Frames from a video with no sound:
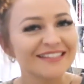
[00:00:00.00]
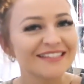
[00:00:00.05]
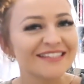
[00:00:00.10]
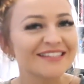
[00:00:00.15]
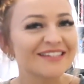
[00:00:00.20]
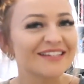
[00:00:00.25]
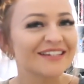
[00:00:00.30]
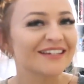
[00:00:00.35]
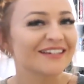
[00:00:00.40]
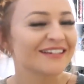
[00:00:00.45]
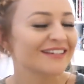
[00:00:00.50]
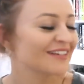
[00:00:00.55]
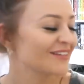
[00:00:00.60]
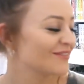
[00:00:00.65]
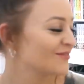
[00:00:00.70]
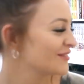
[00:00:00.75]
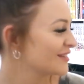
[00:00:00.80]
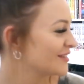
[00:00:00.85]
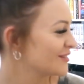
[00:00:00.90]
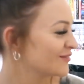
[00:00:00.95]
to
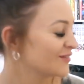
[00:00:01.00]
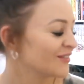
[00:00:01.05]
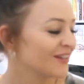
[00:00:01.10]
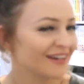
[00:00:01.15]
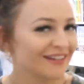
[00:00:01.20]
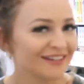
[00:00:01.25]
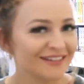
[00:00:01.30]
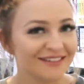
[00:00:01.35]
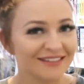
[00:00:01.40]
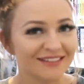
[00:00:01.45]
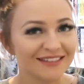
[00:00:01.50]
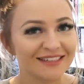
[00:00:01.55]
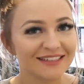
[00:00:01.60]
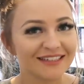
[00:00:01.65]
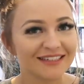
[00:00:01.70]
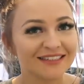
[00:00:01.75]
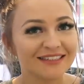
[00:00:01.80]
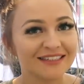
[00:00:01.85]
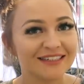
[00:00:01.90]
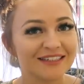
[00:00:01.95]
give me some more energy to
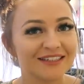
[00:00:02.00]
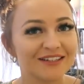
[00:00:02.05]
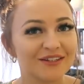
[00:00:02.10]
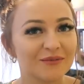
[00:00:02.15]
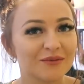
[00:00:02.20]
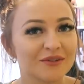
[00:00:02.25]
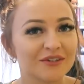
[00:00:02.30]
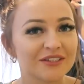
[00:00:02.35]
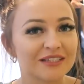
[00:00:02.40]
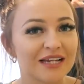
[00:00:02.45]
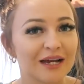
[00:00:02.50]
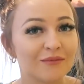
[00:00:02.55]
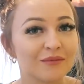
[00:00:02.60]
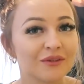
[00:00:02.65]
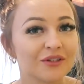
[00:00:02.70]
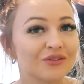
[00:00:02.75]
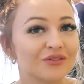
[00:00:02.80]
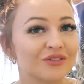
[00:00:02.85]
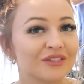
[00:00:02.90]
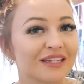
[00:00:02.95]
continue because
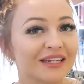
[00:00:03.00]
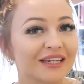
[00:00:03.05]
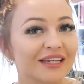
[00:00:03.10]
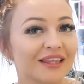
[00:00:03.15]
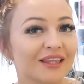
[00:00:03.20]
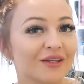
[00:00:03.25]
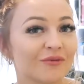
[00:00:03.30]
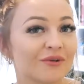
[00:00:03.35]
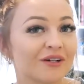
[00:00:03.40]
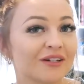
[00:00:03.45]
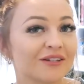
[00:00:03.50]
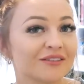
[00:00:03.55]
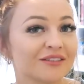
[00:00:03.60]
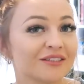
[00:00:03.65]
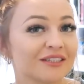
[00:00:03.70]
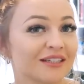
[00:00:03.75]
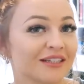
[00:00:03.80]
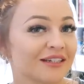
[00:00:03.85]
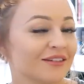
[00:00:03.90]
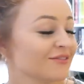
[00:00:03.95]
I'm losing the will
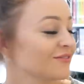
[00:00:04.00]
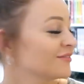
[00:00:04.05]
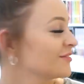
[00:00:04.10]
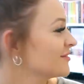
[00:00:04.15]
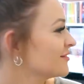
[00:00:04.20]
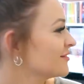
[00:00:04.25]
to live.